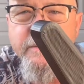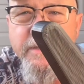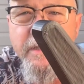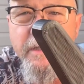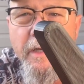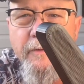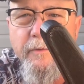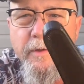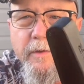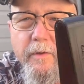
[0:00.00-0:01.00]
you a little
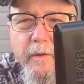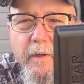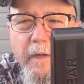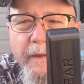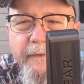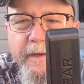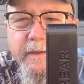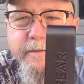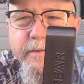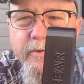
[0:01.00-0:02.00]
over, I think
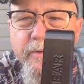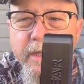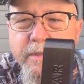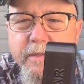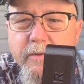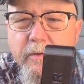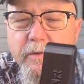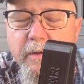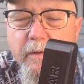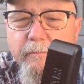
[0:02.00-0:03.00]
it's 2 inches or
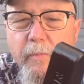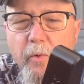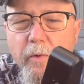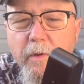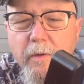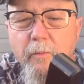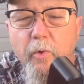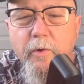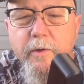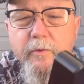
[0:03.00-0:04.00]
more, a little
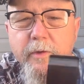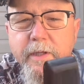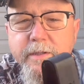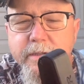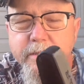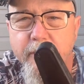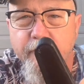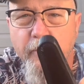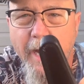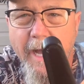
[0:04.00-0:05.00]
more than 2 inches
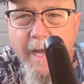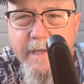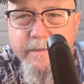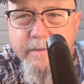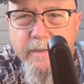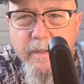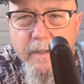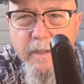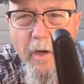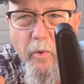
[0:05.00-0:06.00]
of rise
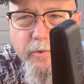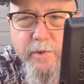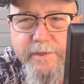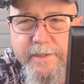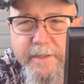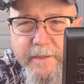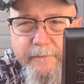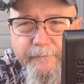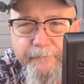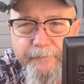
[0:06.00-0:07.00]
on your seat.
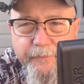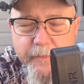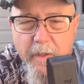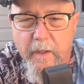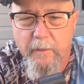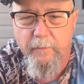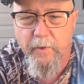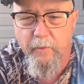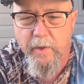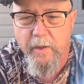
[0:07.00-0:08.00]
But
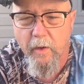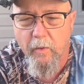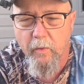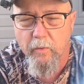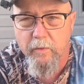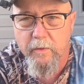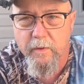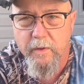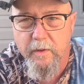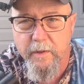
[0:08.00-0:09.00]
we're gonna
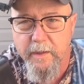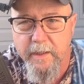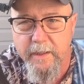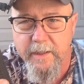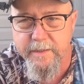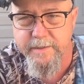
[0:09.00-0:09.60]
get these